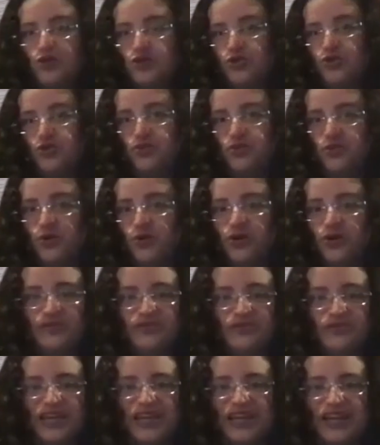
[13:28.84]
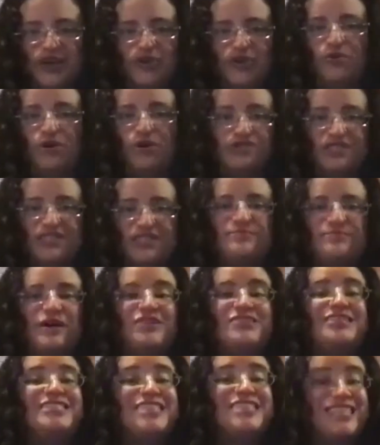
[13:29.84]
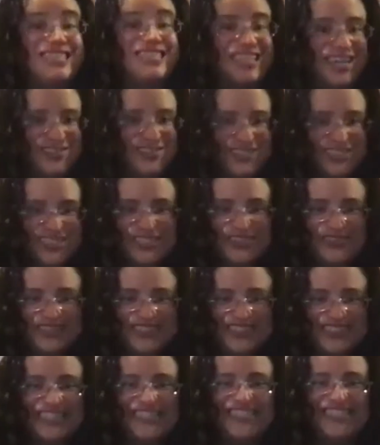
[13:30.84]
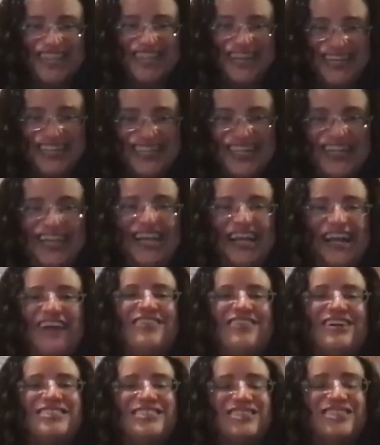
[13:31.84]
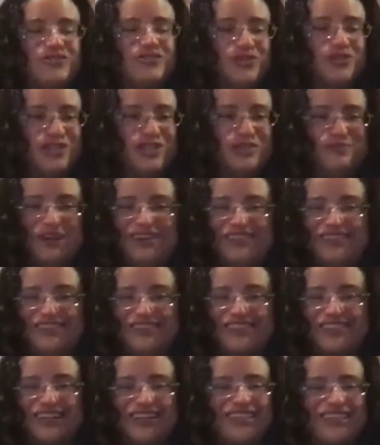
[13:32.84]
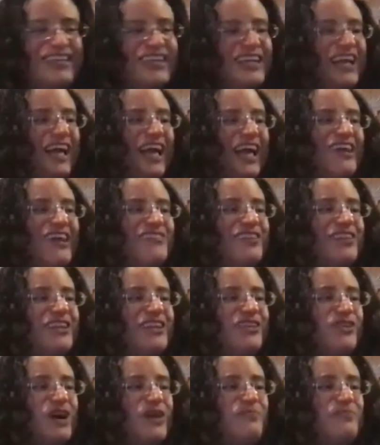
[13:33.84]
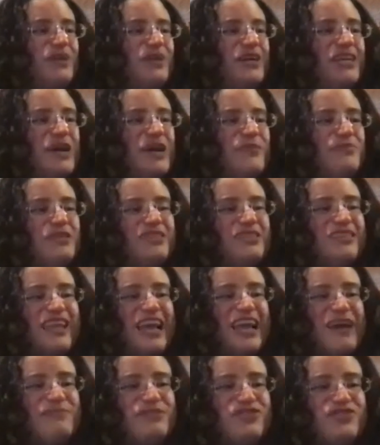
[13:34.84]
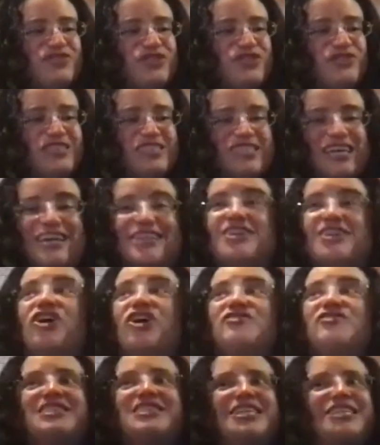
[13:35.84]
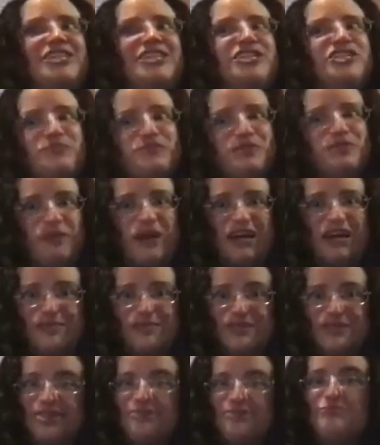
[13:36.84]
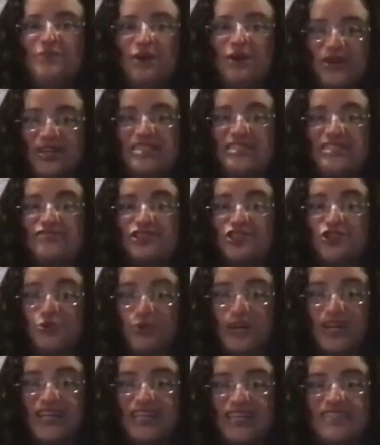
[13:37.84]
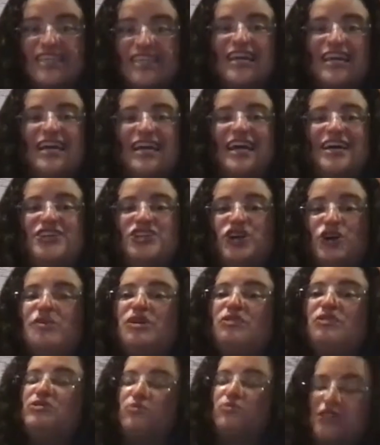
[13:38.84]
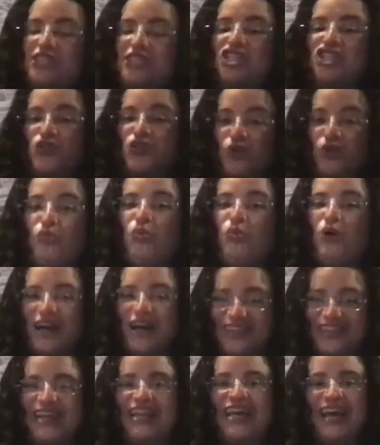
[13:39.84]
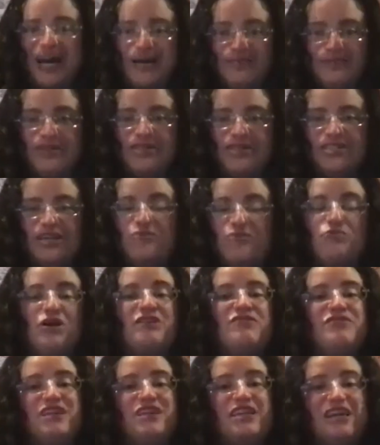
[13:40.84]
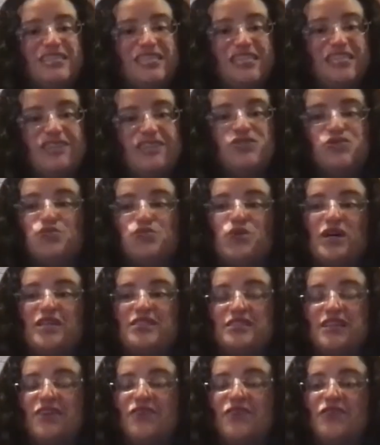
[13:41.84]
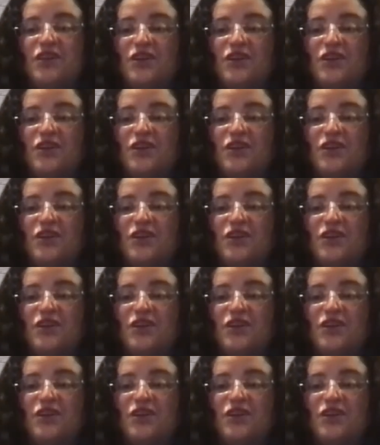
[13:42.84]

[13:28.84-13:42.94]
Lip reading: Cool in air quotes. It's about 6,000 degrees instead. And that's the coolest part of the sun. And then you go up and up into the atmosphere of the sun, and all of a sudden it jumps back up into the millions of degrees. And nobody was really sure why that happened. And one of the ideas was that